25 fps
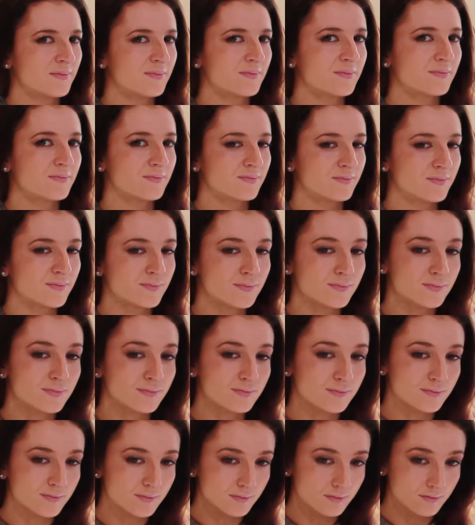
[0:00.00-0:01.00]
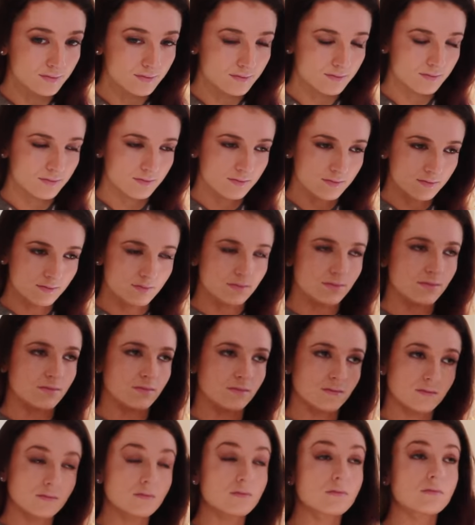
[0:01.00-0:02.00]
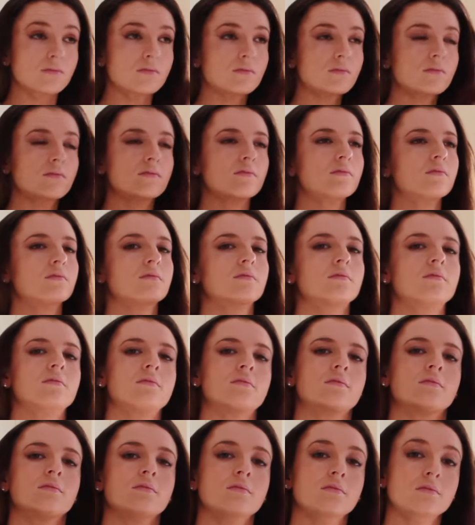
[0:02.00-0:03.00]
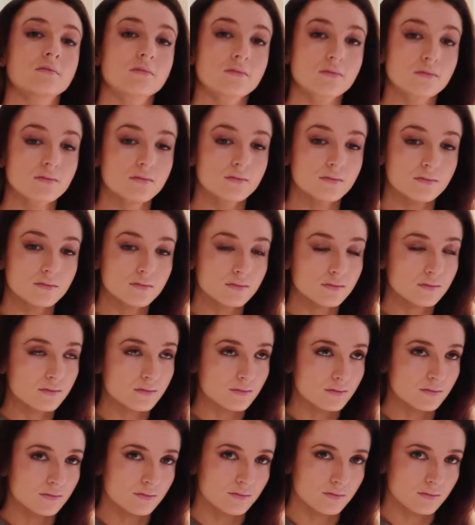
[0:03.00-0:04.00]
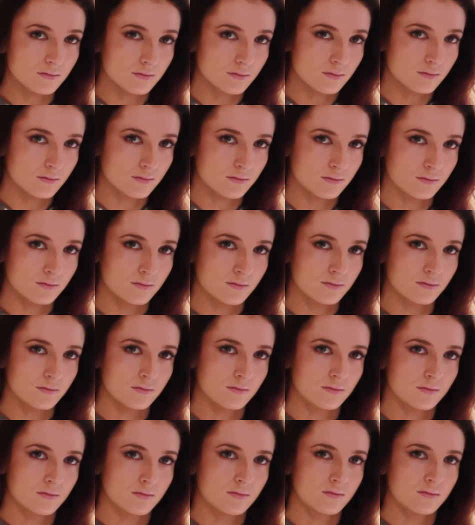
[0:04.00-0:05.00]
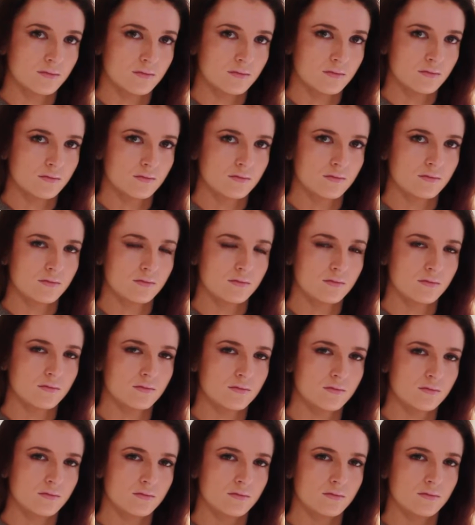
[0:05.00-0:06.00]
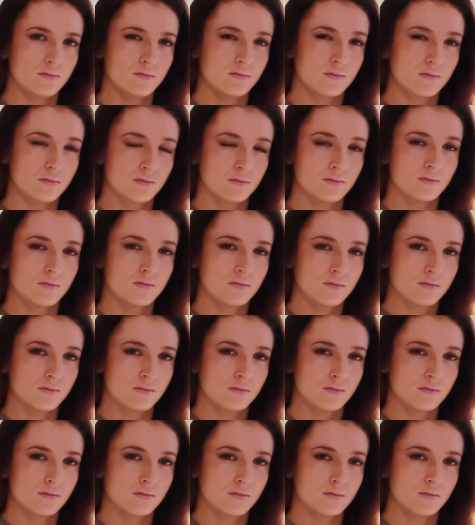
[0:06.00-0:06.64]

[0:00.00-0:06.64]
The person shown says nothing.